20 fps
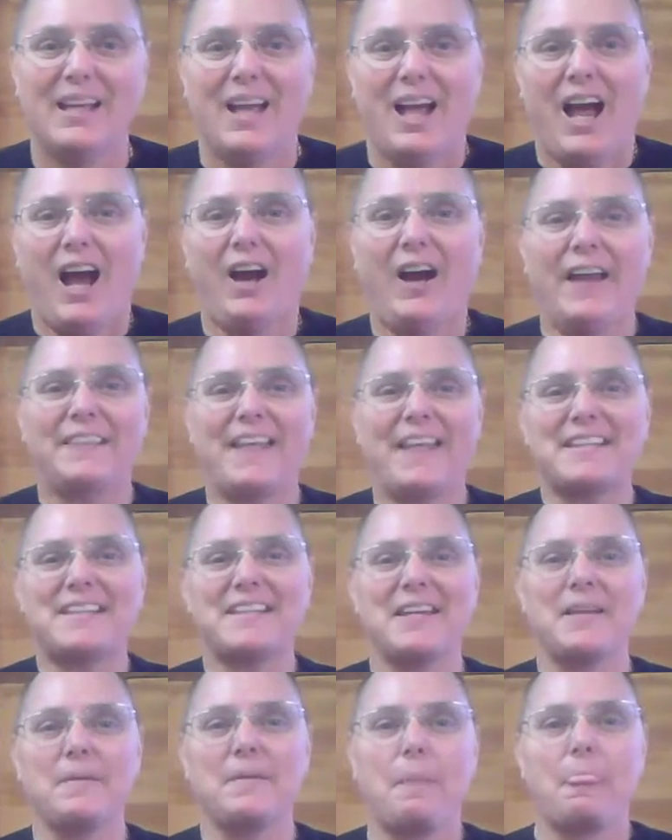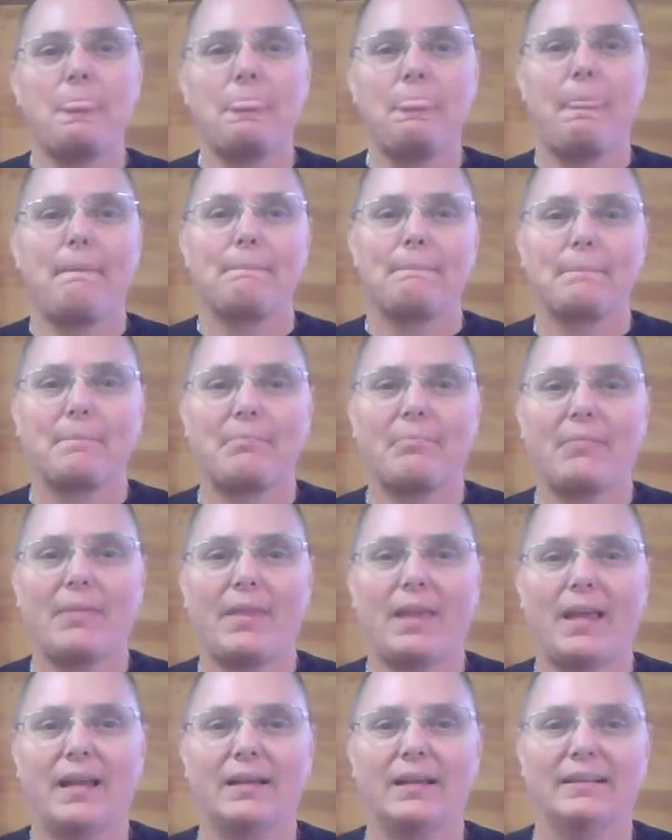All right, that's it.
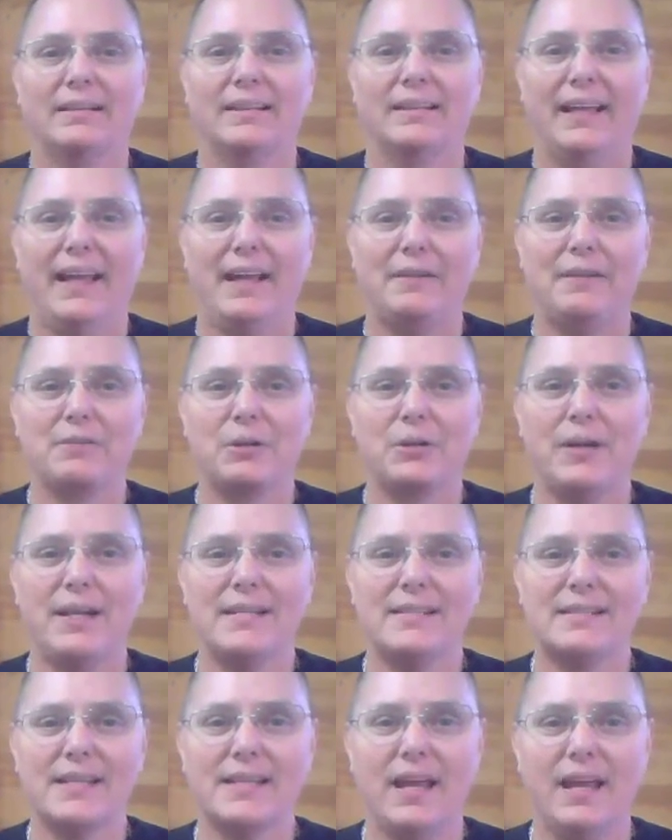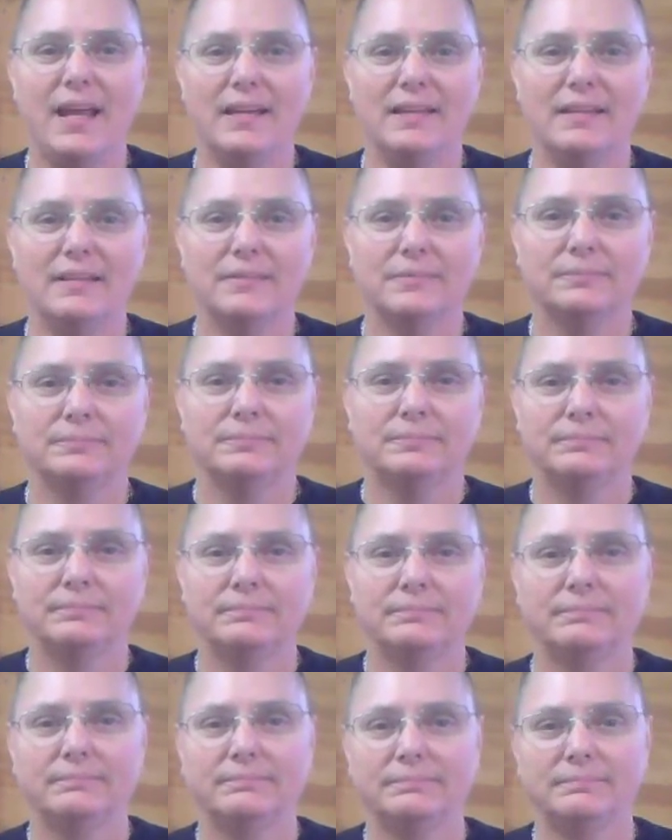Have a great day.
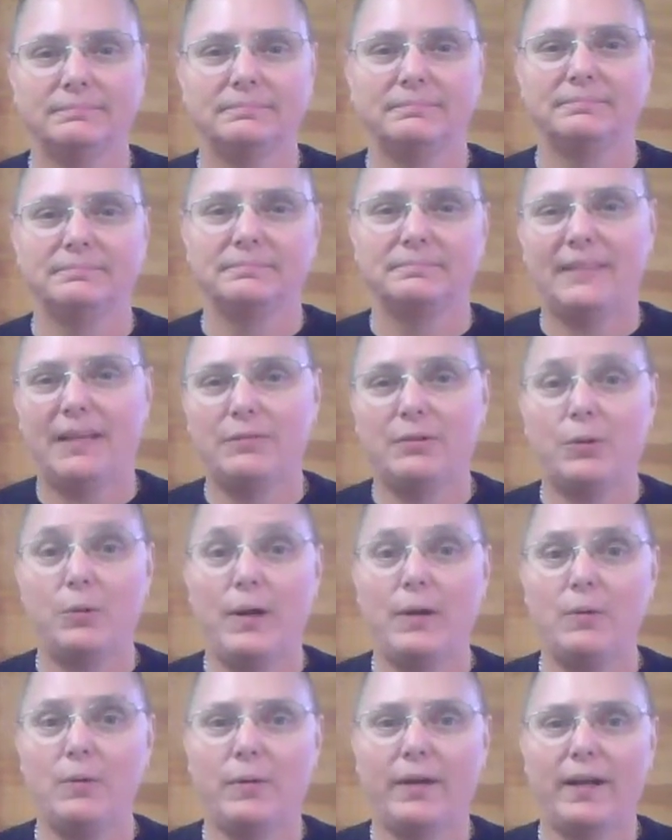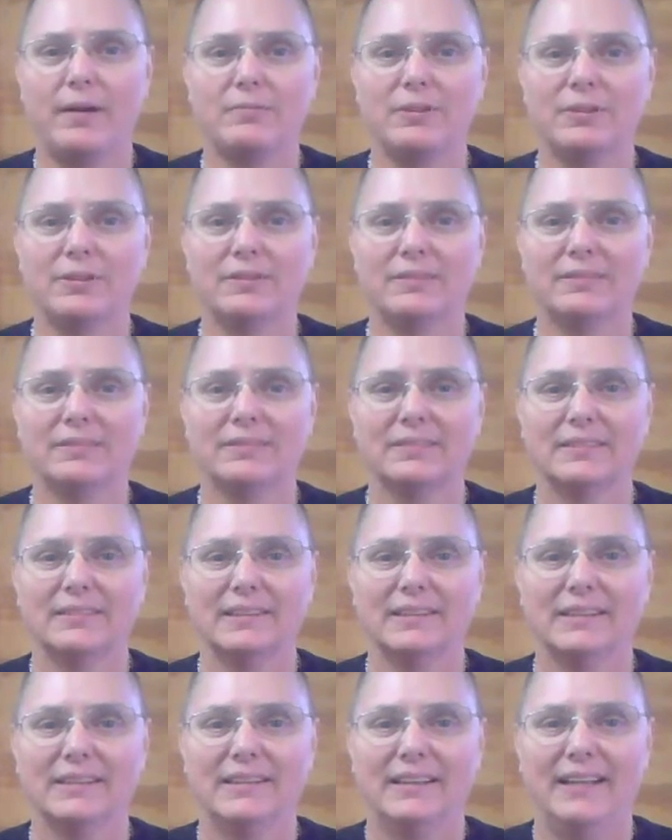Have a great whatever.
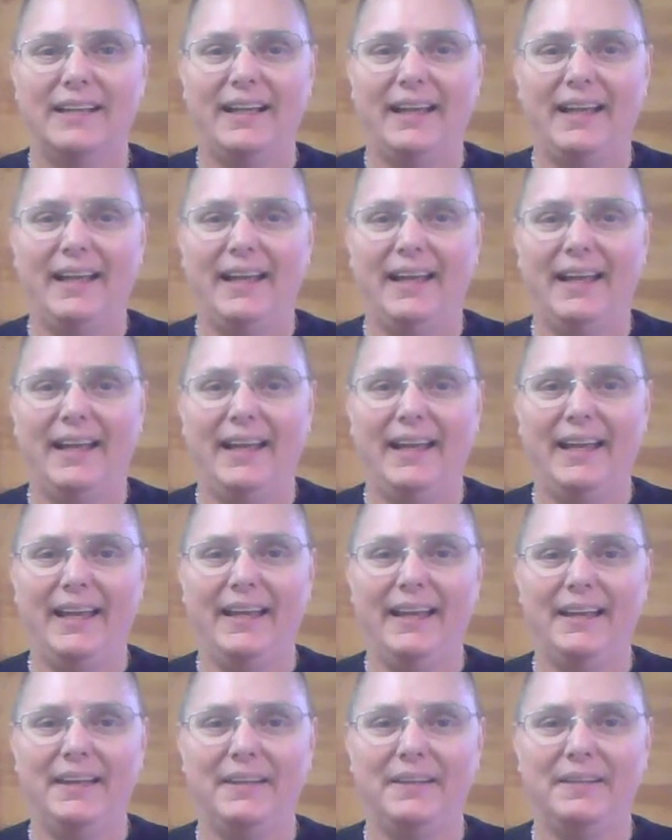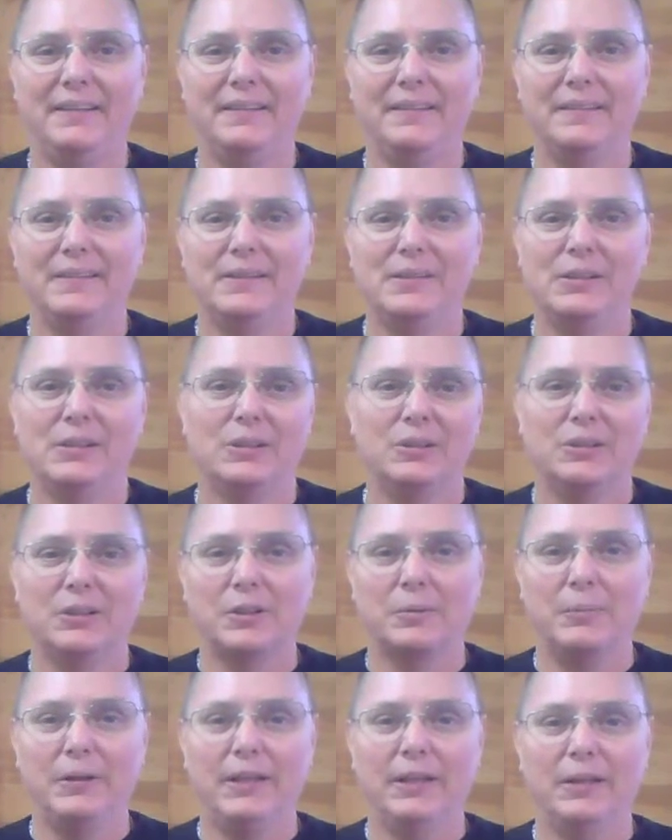And
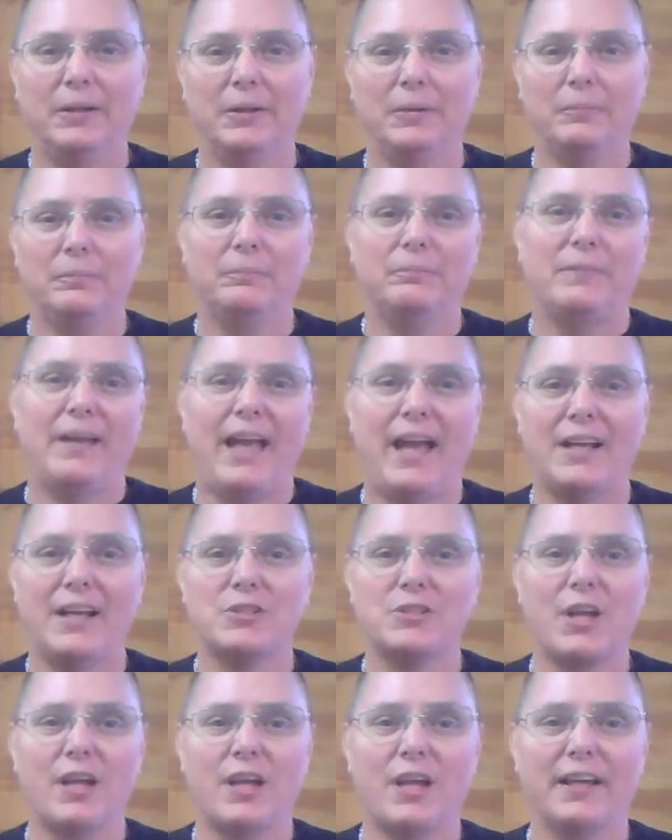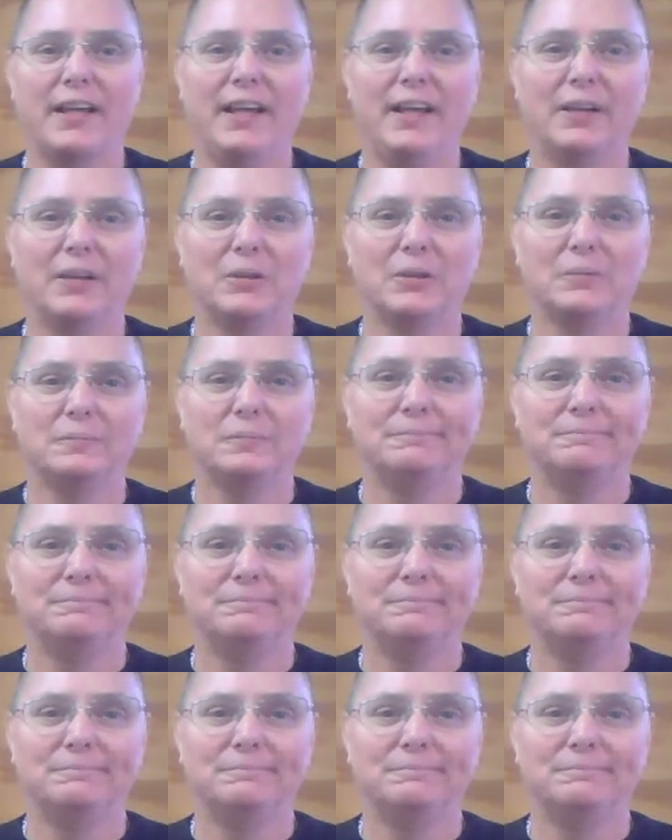look me up at Johnnie Gale.